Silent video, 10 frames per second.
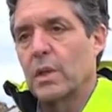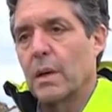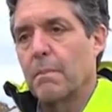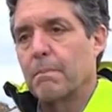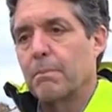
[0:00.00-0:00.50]

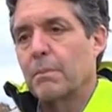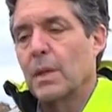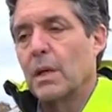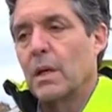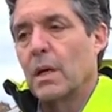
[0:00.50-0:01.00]
Um,
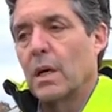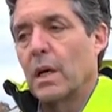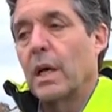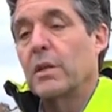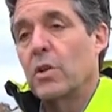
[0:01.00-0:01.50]
uh,
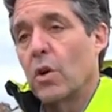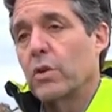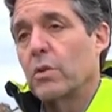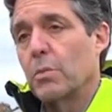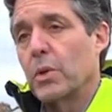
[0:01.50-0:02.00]
and
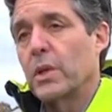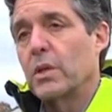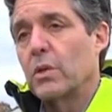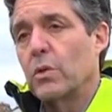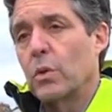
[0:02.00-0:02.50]
yard debris,
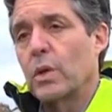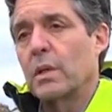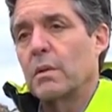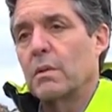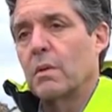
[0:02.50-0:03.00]
you
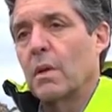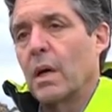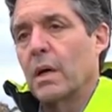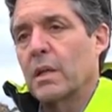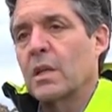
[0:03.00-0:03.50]
can
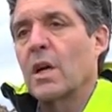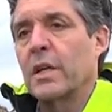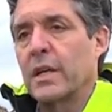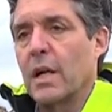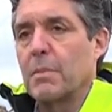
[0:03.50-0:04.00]
uh, cut
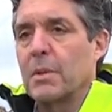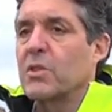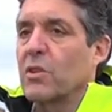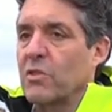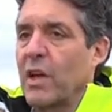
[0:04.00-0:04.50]
it up. It
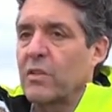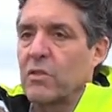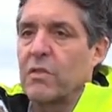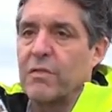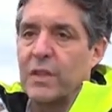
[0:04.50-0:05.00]
just has
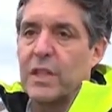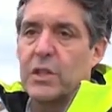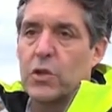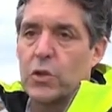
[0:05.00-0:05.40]
to fit in your